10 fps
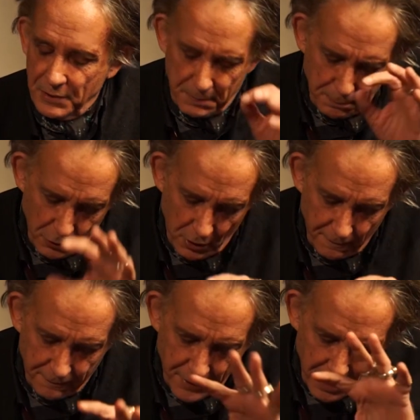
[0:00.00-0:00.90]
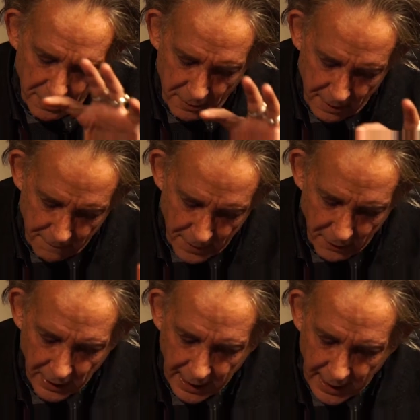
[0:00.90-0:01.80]
This book of very,
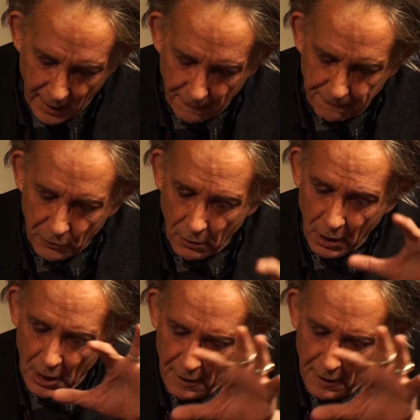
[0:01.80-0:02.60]
very careful,